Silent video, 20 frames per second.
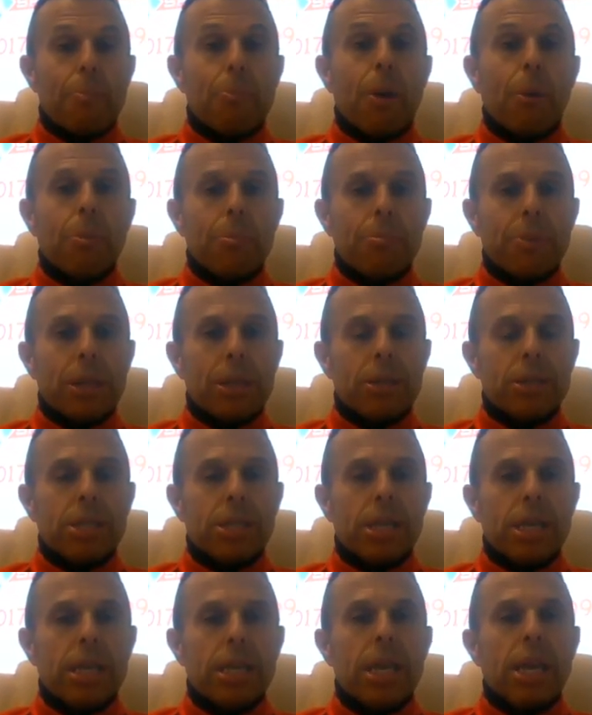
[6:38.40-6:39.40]

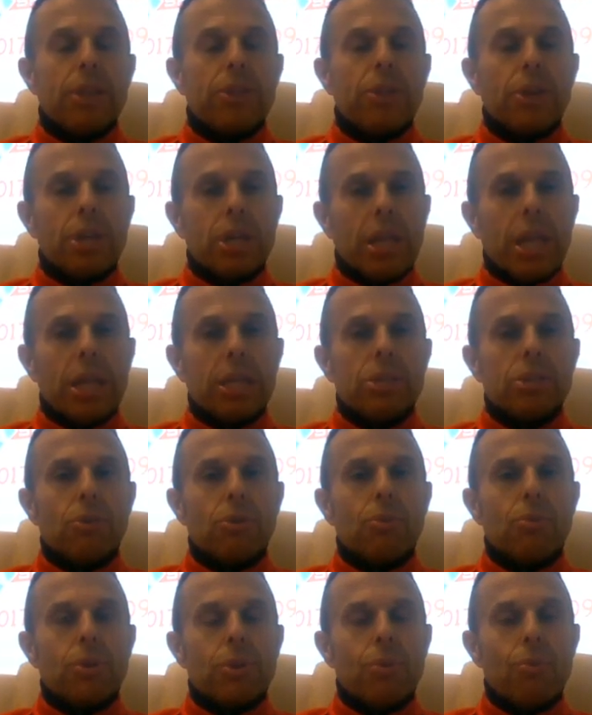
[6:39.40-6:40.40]
probability that you'll end
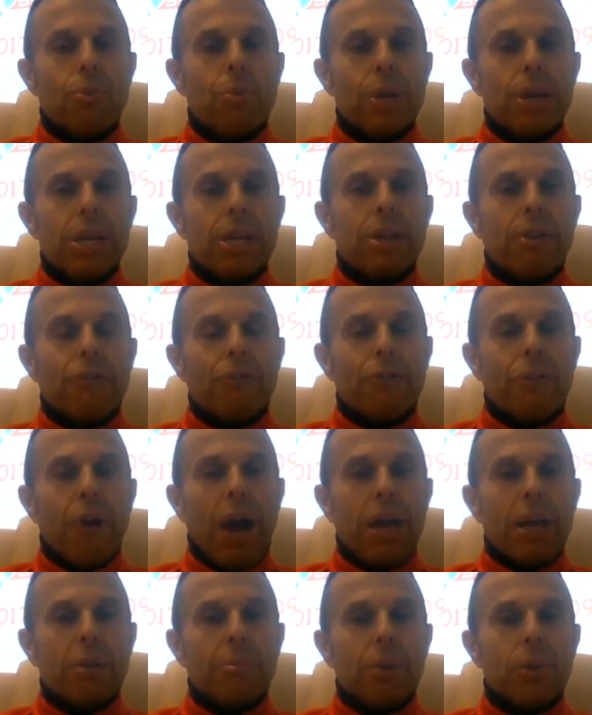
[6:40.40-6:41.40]
up with a weak
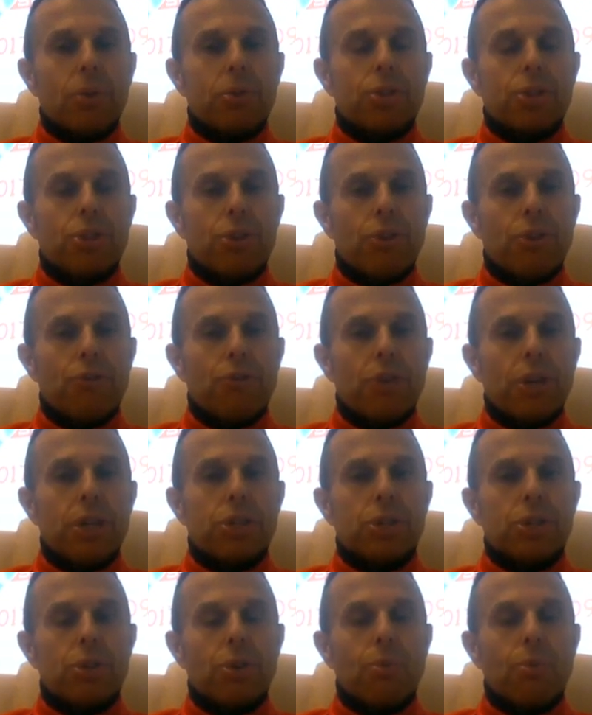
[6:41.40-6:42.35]
friable surface